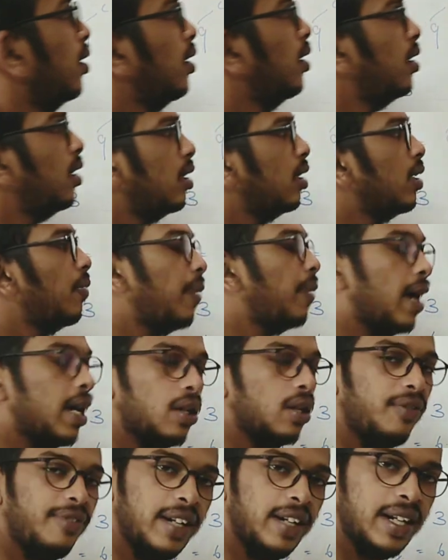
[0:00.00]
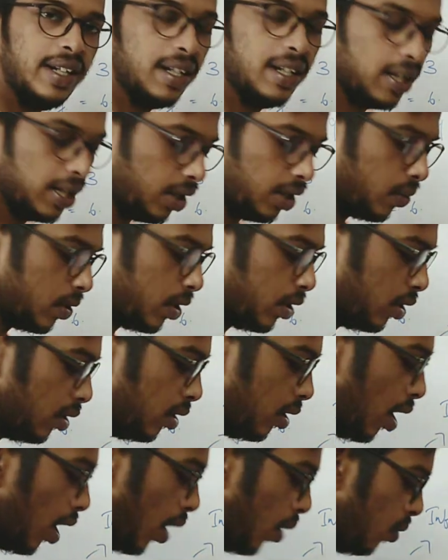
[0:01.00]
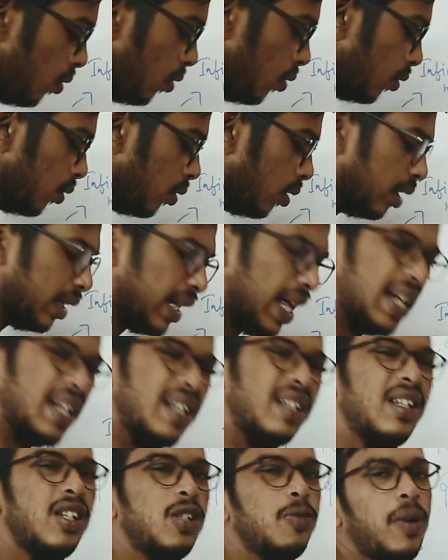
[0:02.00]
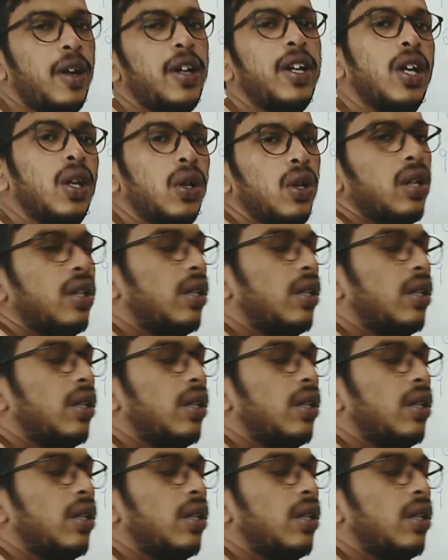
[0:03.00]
This is the pair of linear equation. How? That is this particular